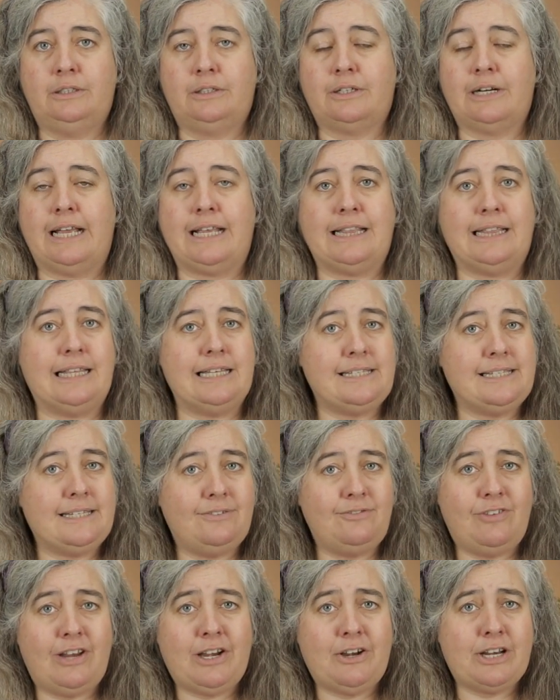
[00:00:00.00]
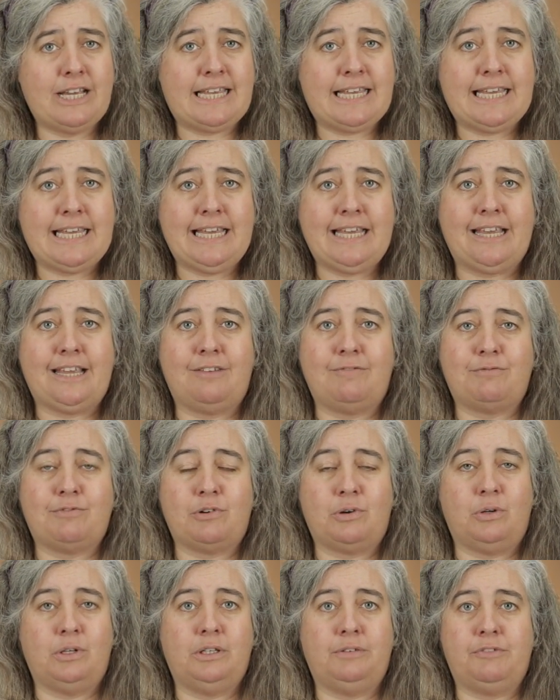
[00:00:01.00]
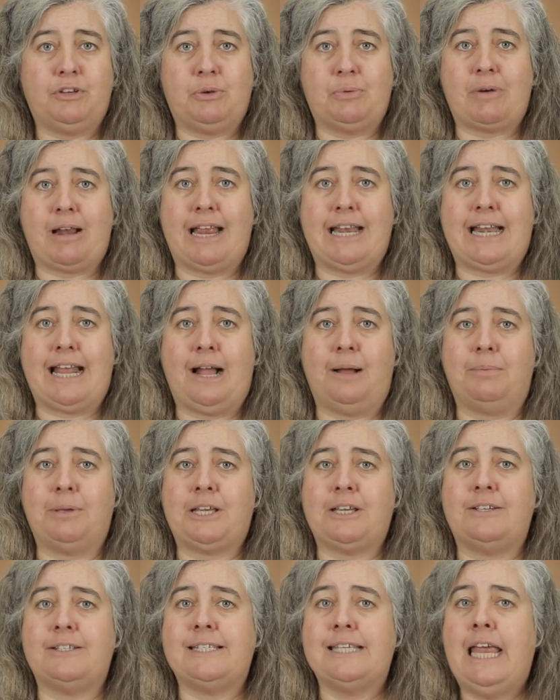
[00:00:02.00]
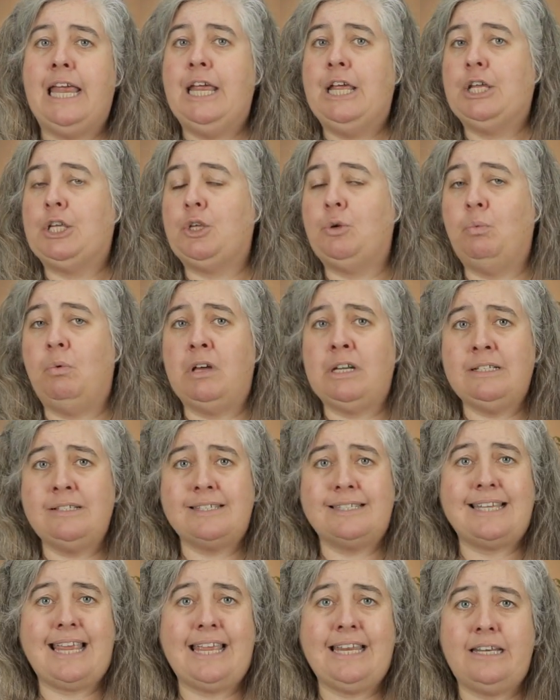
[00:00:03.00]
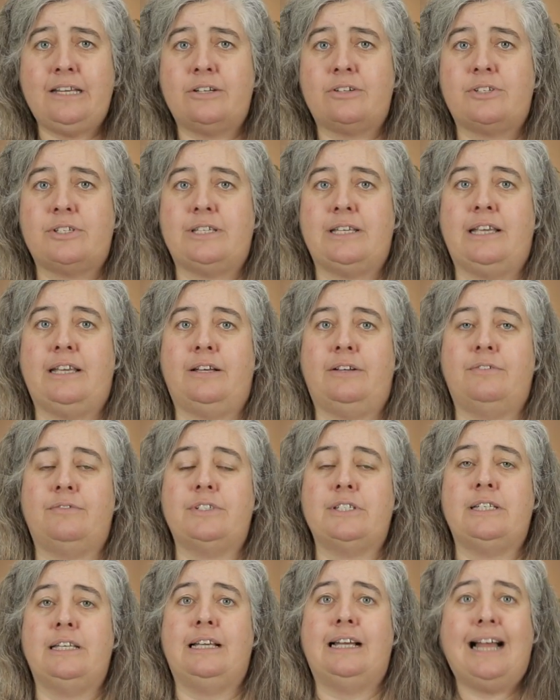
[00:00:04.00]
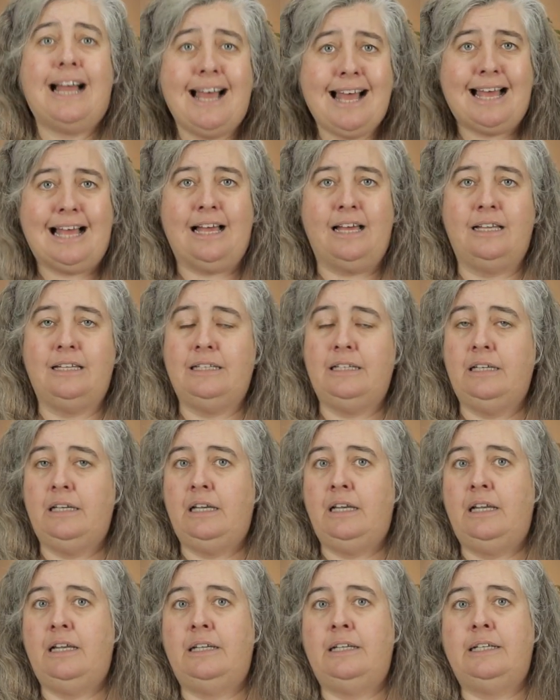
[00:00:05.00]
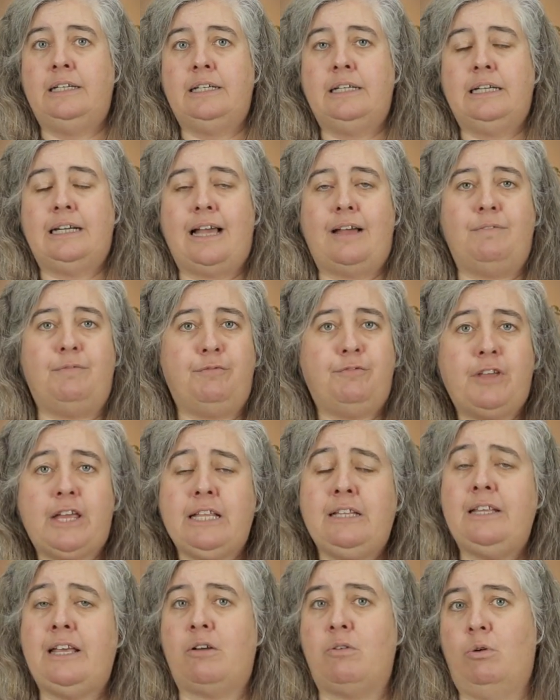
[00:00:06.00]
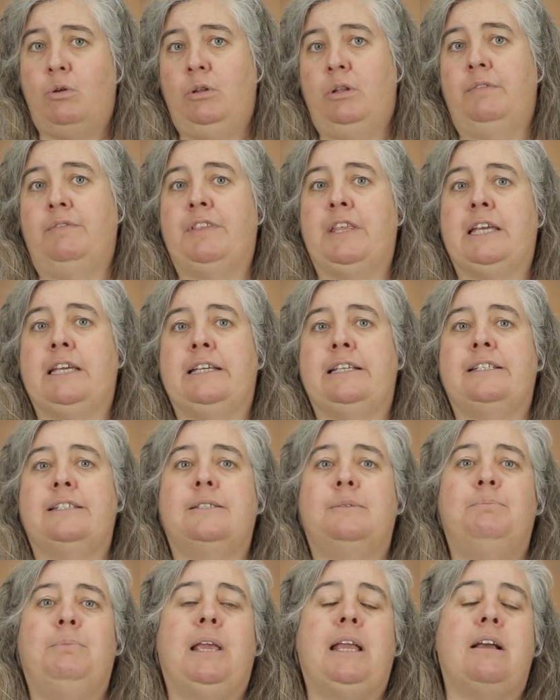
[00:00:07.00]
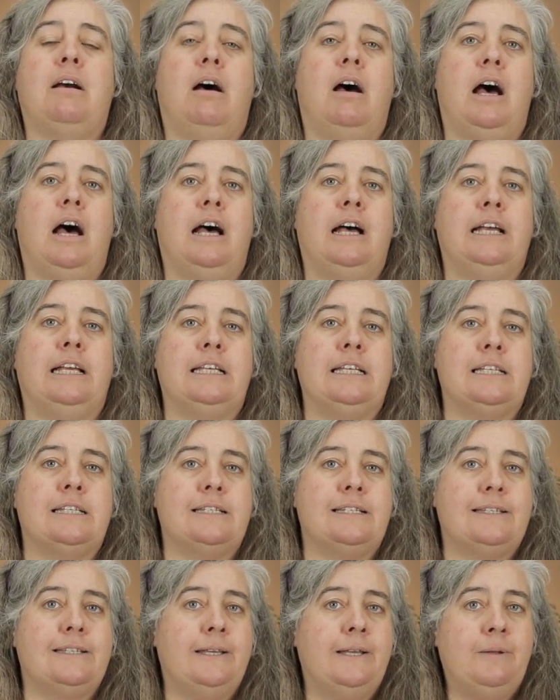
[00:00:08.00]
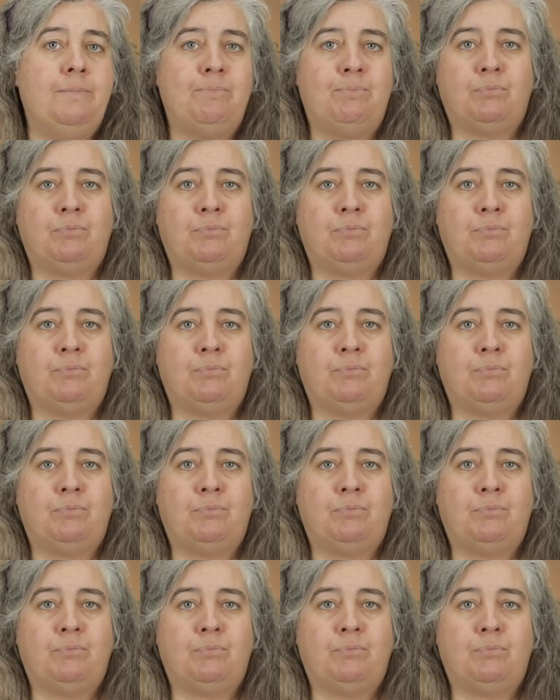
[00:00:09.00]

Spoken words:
All right, and this is very key for all of you right now, because you want to say to yourselves, I'm feeling all of this because